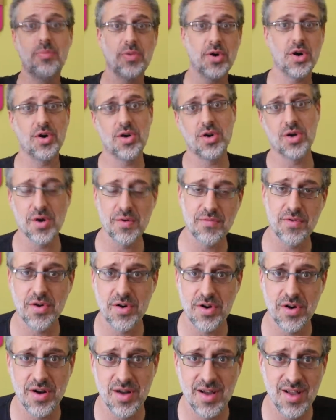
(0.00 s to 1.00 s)
all
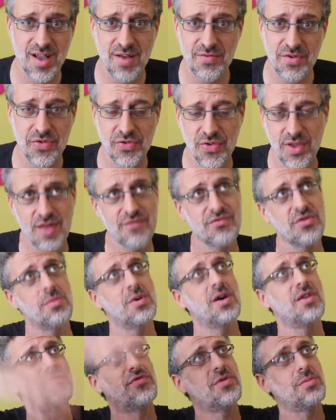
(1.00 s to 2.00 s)
over uh, everything
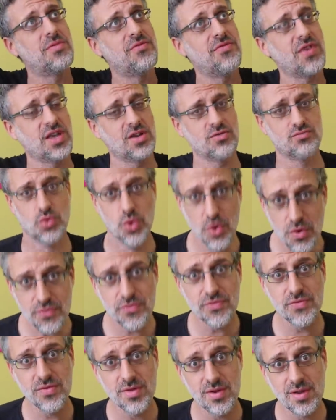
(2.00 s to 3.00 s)
from a, from a fucking
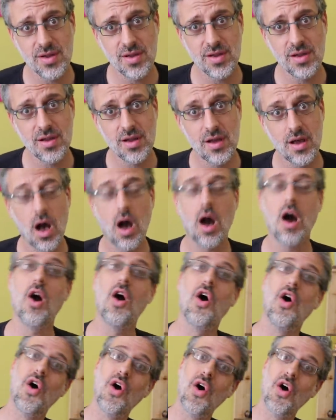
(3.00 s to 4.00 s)
roof?
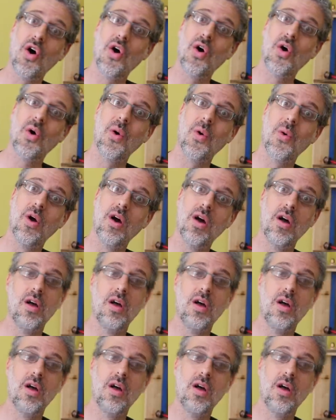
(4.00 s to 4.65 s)
Oh,